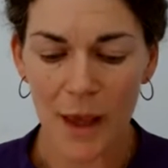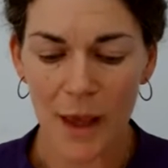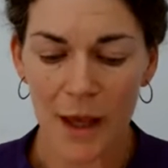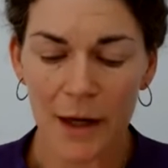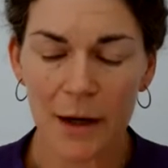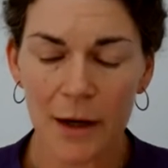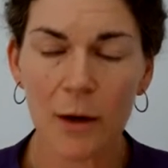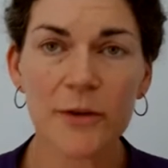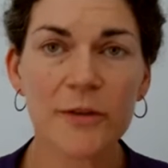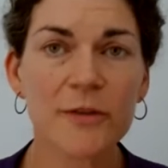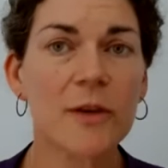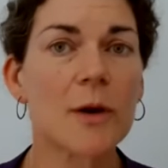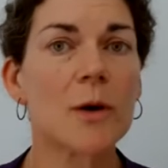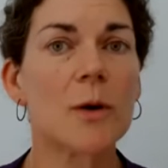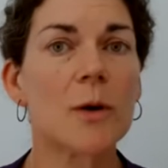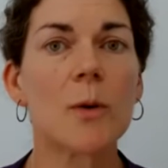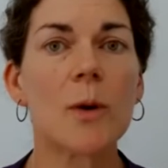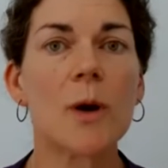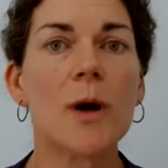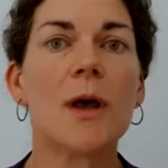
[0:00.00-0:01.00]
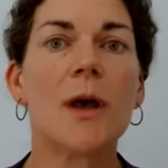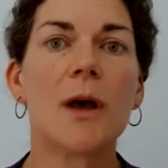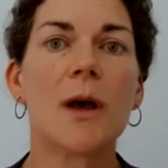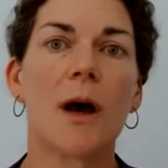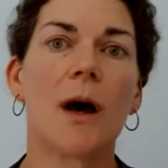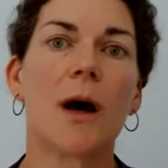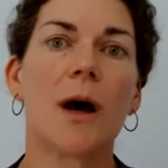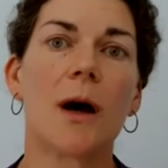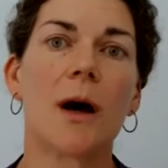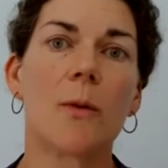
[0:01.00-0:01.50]
And also
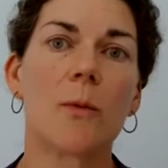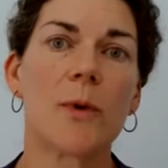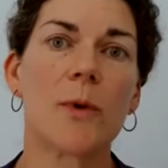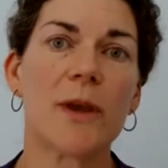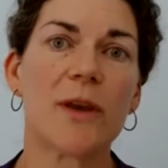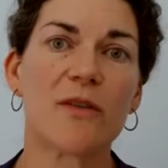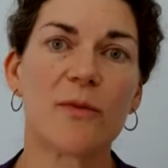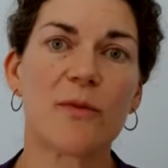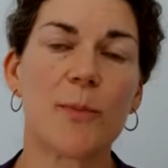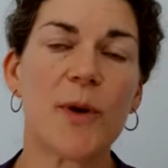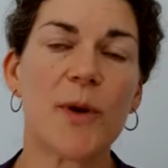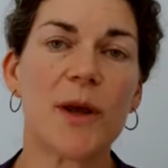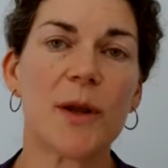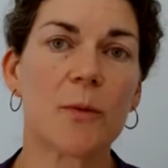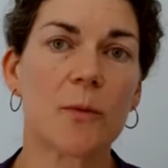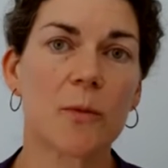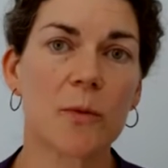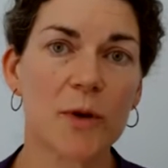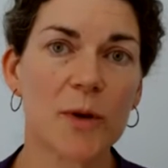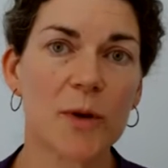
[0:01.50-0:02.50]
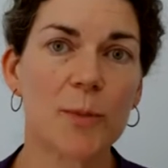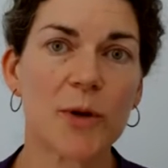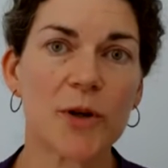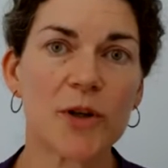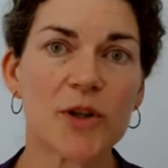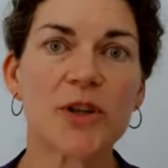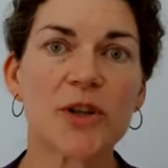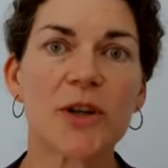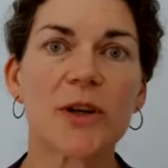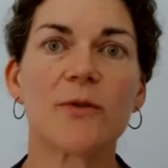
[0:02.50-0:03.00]
we have been really
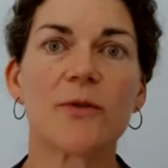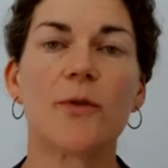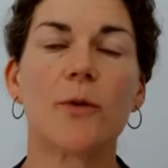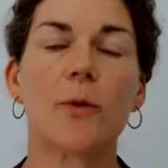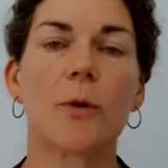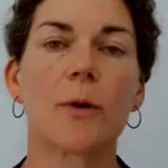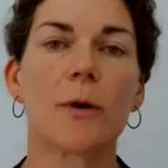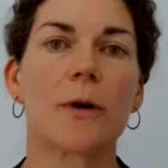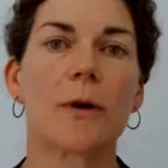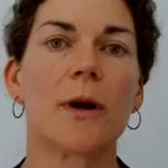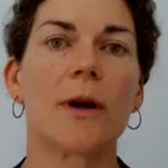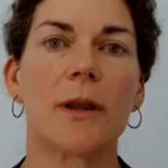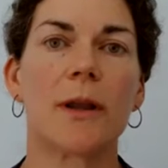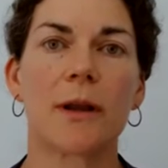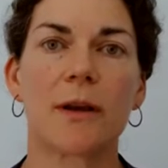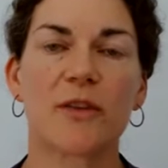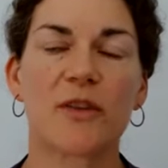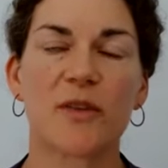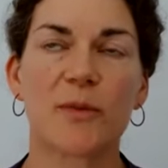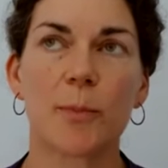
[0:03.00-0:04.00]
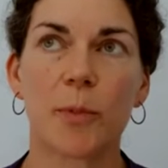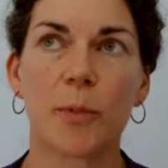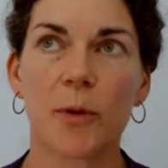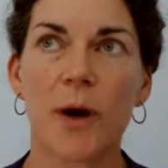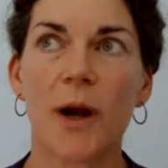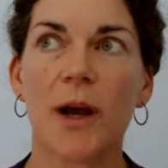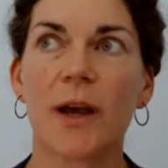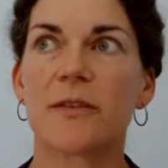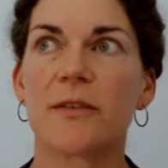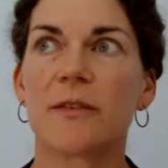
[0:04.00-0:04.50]
pushing for an
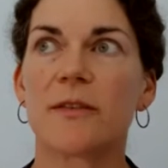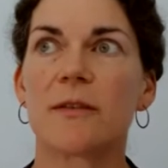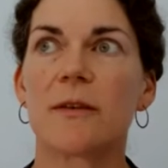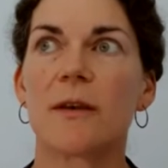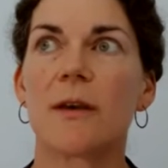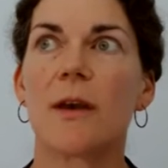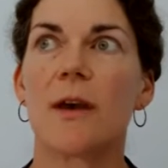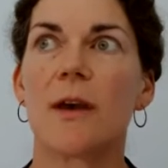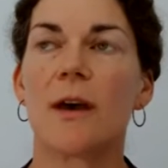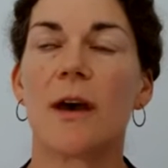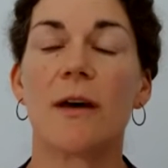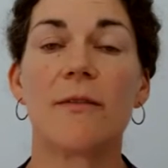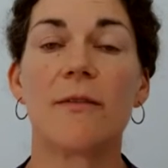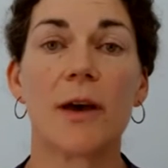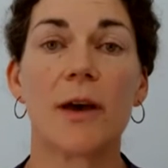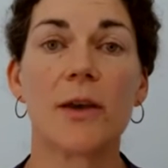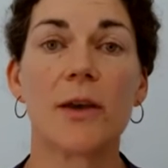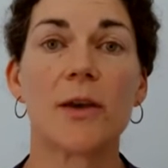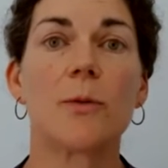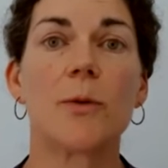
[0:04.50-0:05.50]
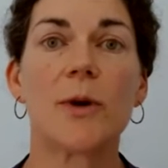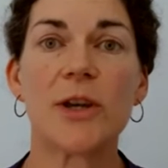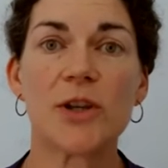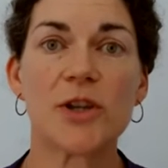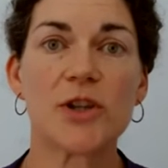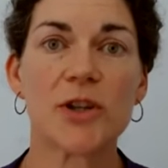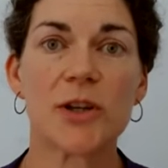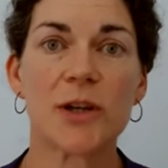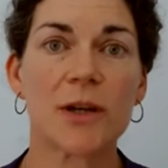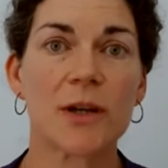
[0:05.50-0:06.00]
express
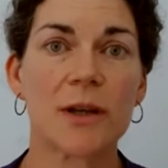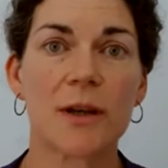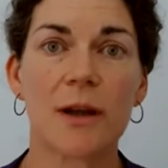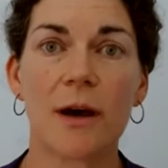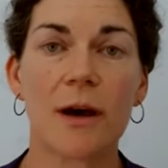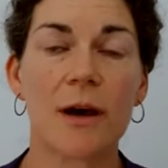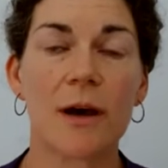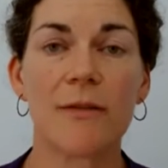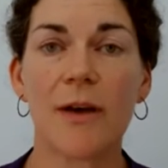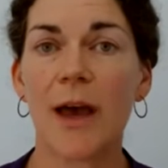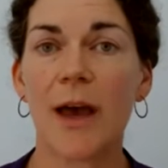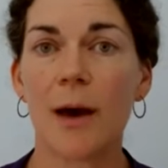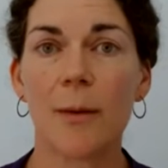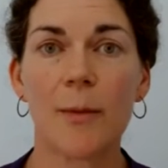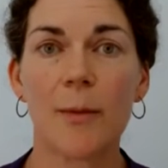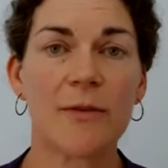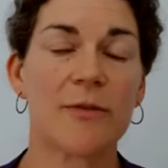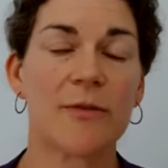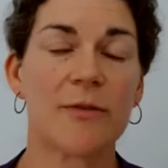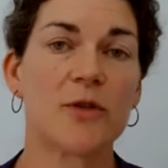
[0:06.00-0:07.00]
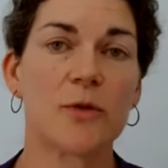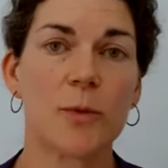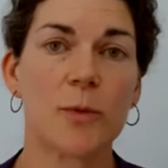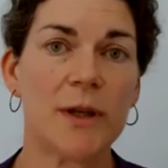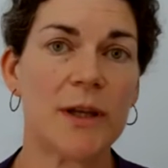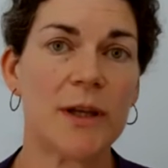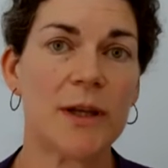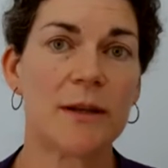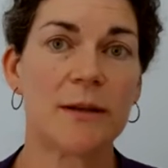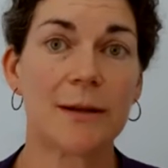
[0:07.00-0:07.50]
evaluation of how many fish we
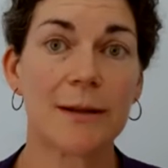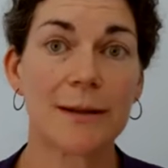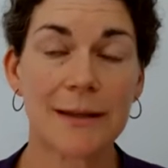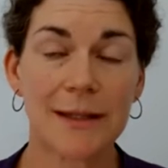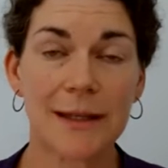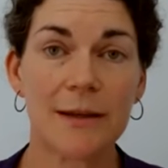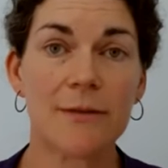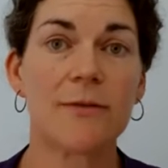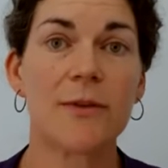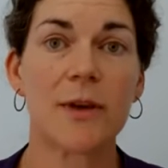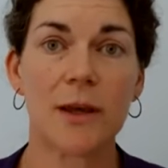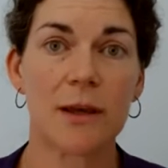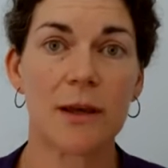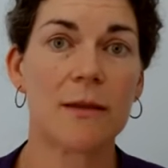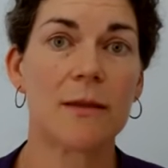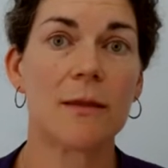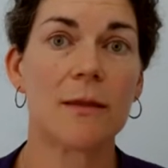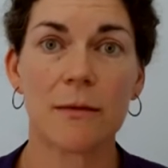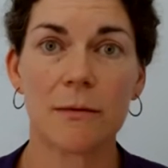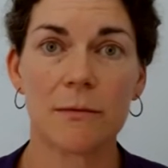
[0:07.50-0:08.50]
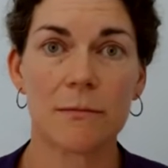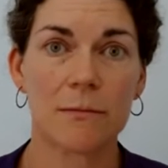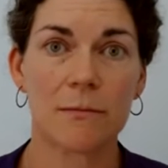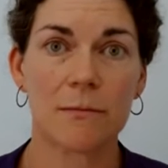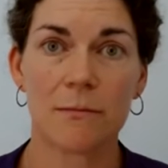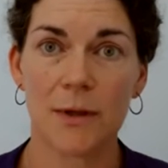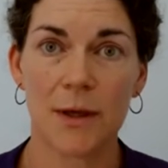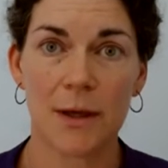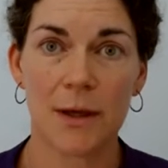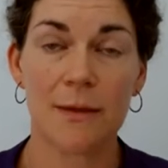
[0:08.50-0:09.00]
need to leave in
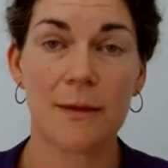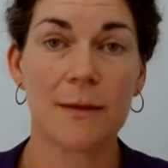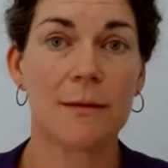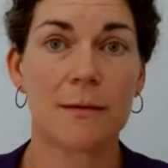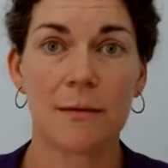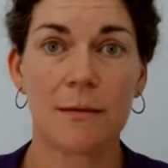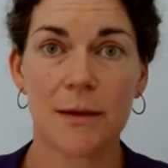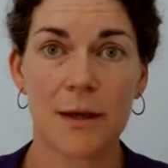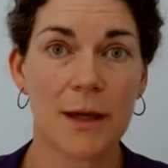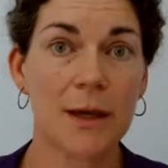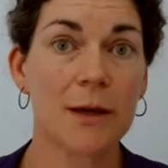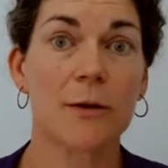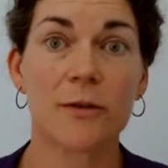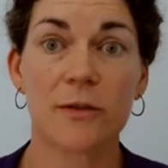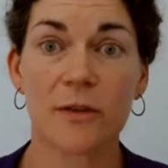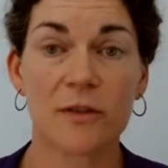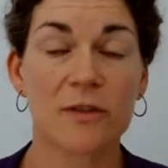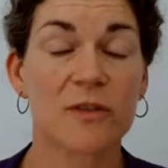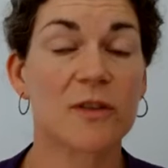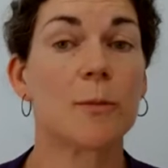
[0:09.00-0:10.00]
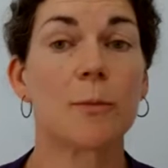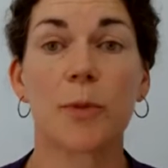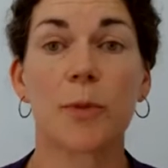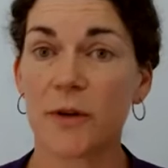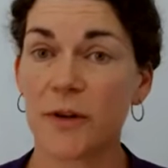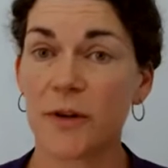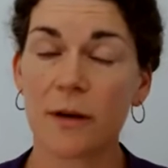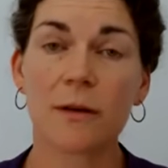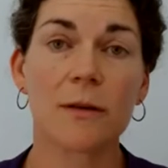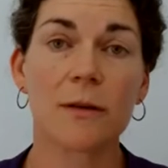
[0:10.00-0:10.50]
the ecosystem,
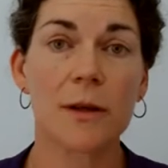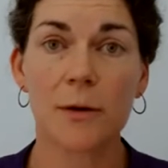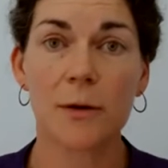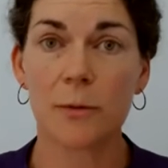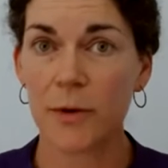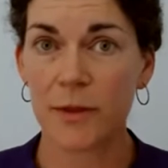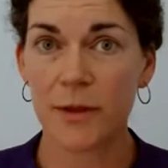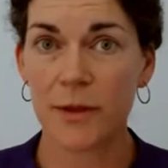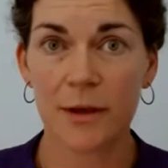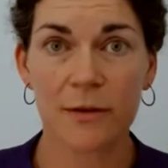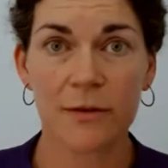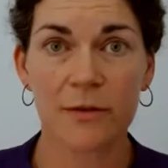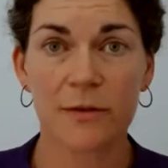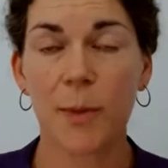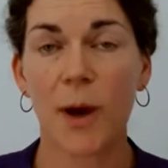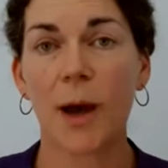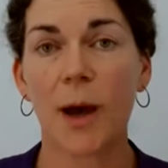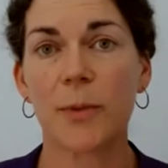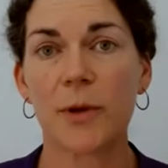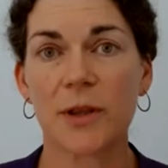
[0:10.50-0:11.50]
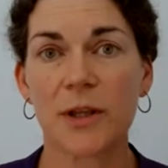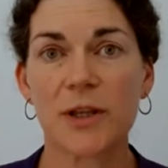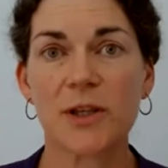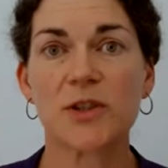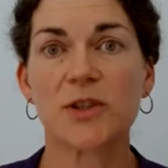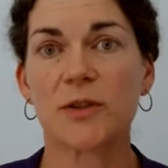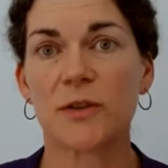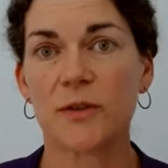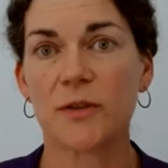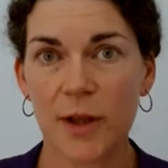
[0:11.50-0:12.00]
particularly when these
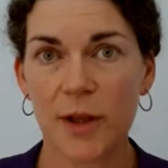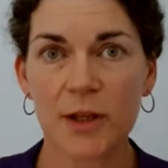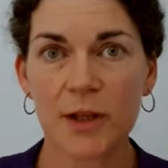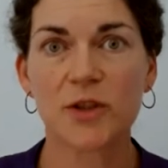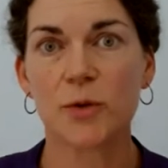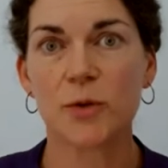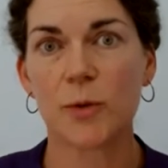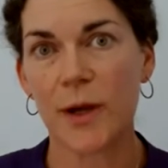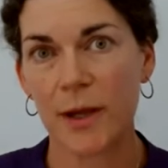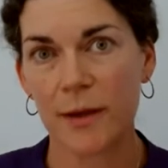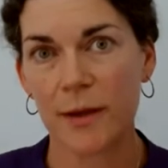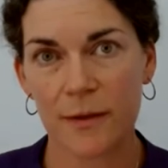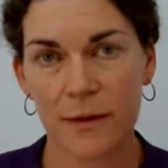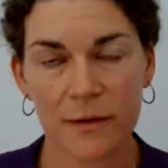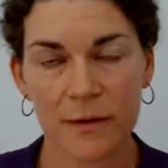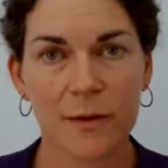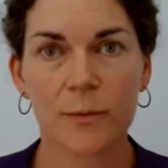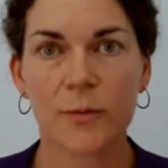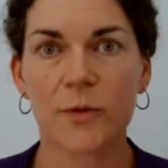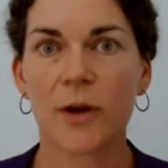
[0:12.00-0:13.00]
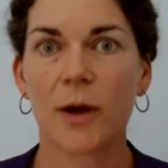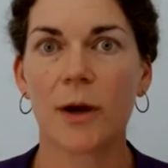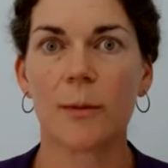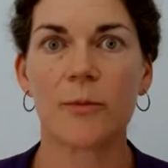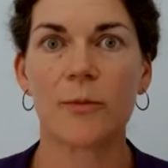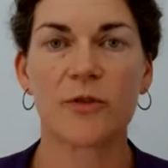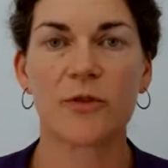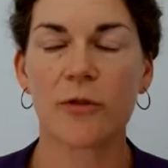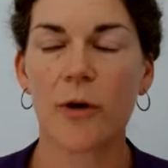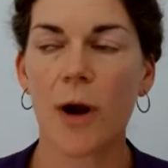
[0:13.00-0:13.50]
populations fluctuate and they
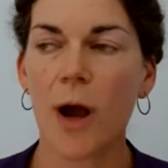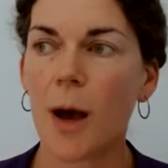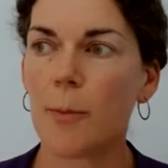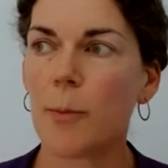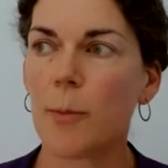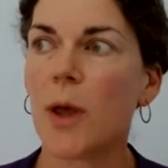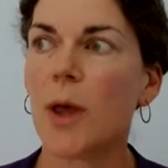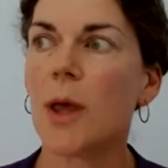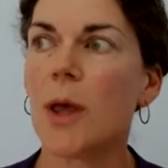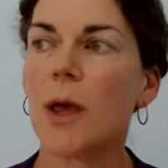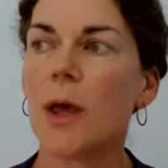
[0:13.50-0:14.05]
sometimes drop,